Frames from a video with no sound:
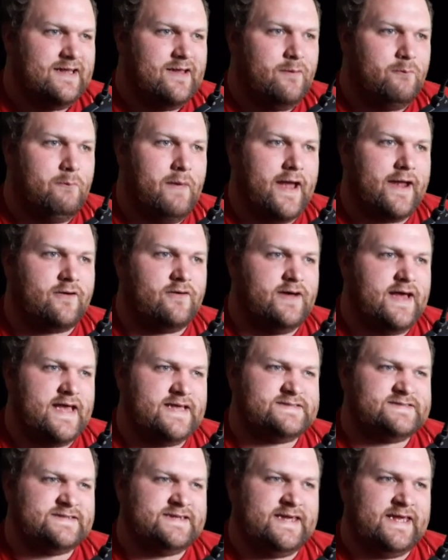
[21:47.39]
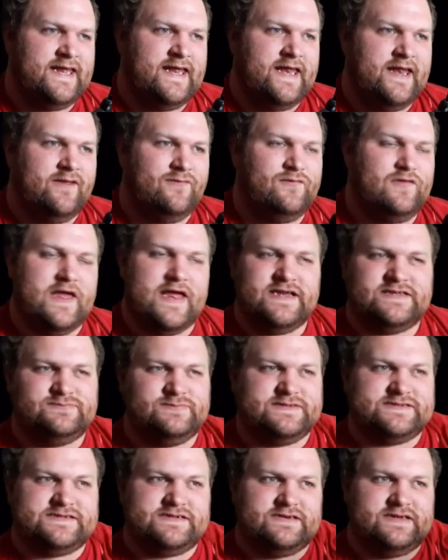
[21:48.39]
Michael S. King. Thanks,
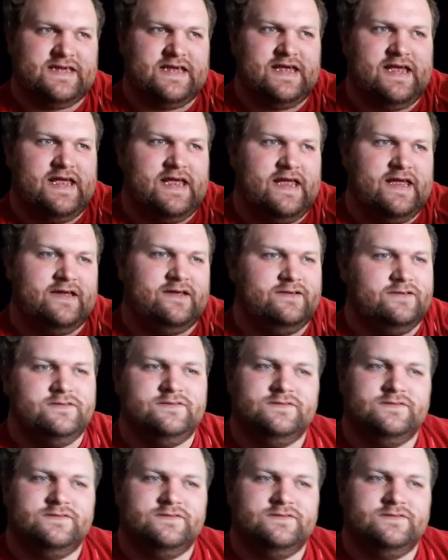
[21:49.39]
Mister King.